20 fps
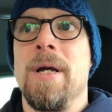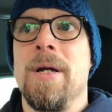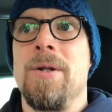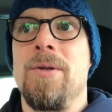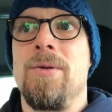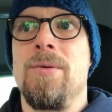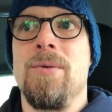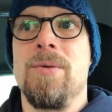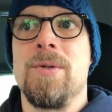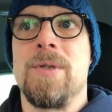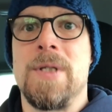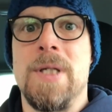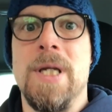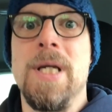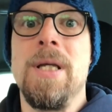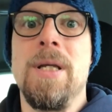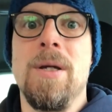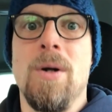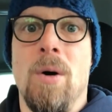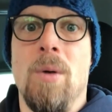to
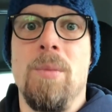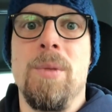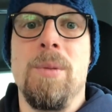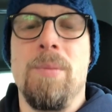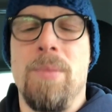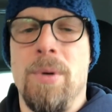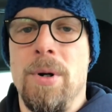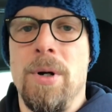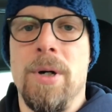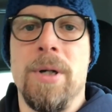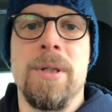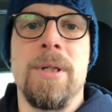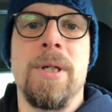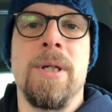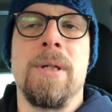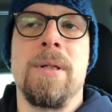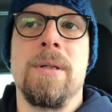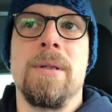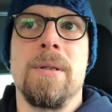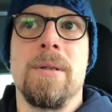see Omi
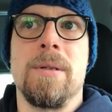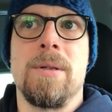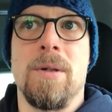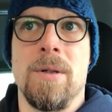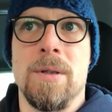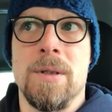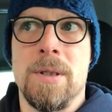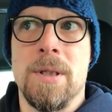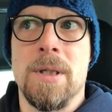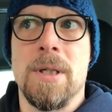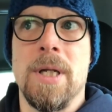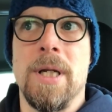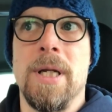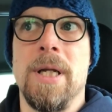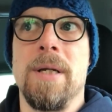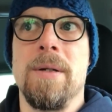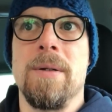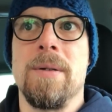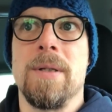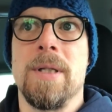burning
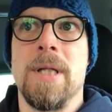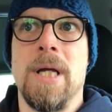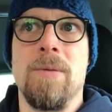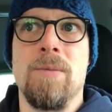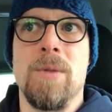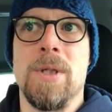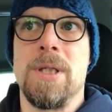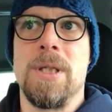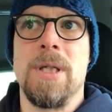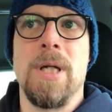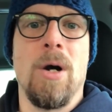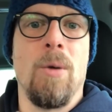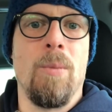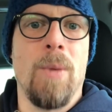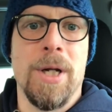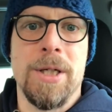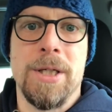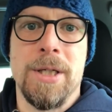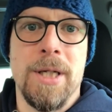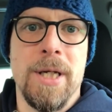constantly. Then we see how
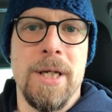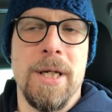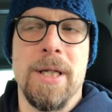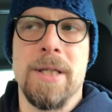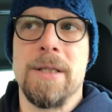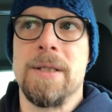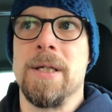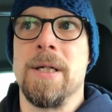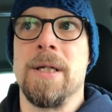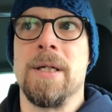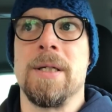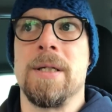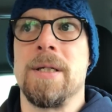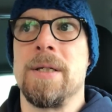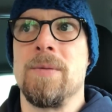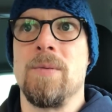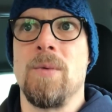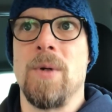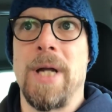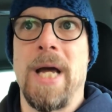much it is and
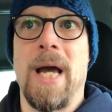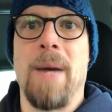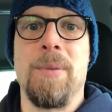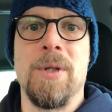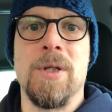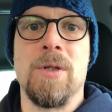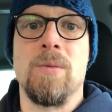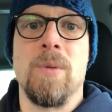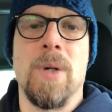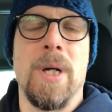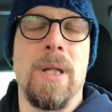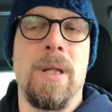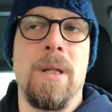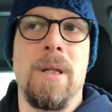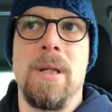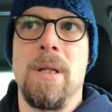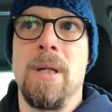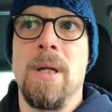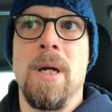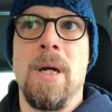what happens
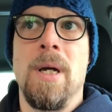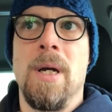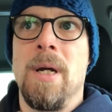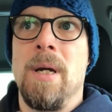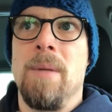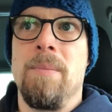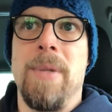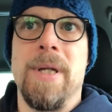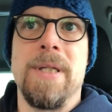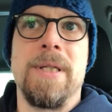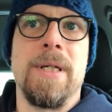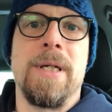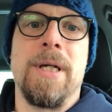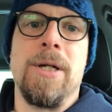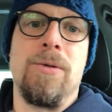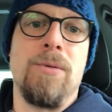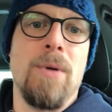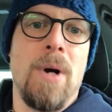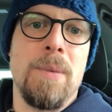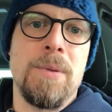when basically
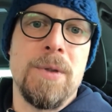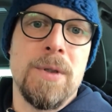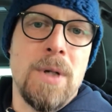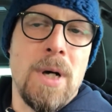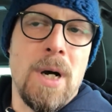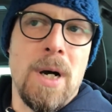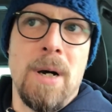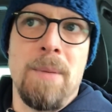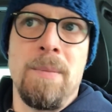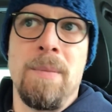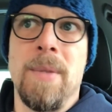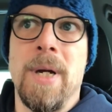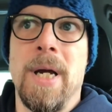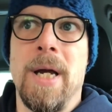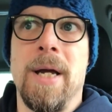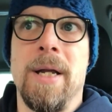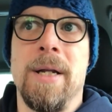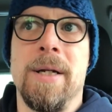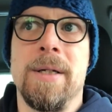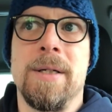drops come,
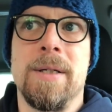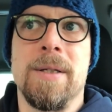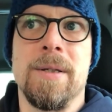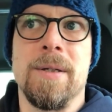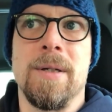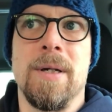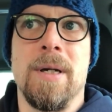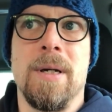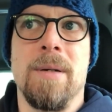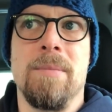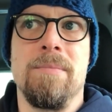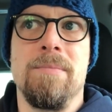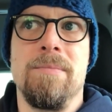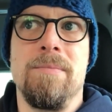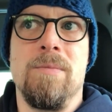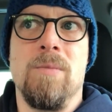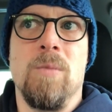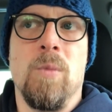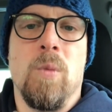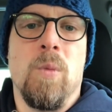and
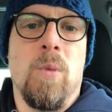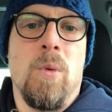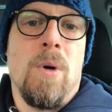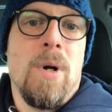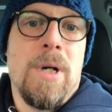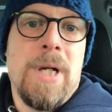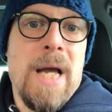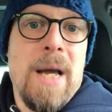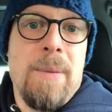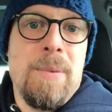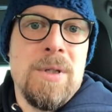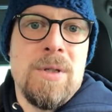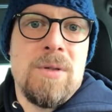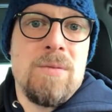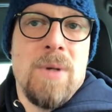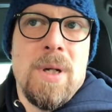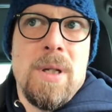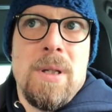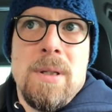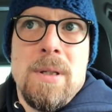what happens
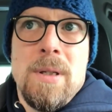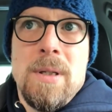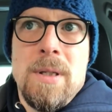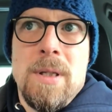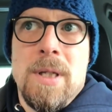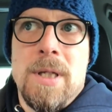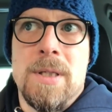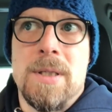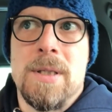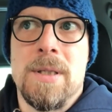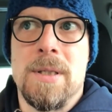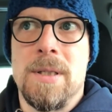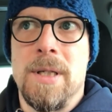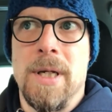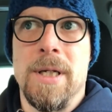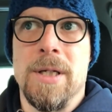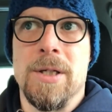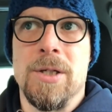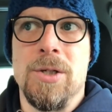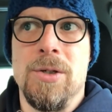when this
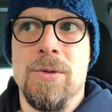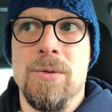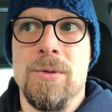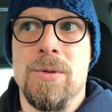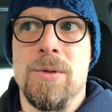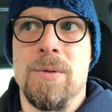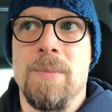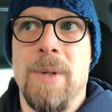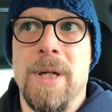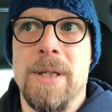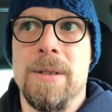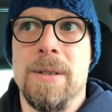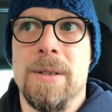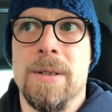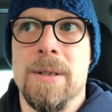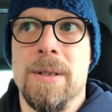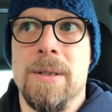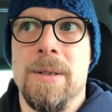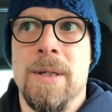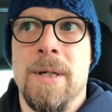thing is used basically.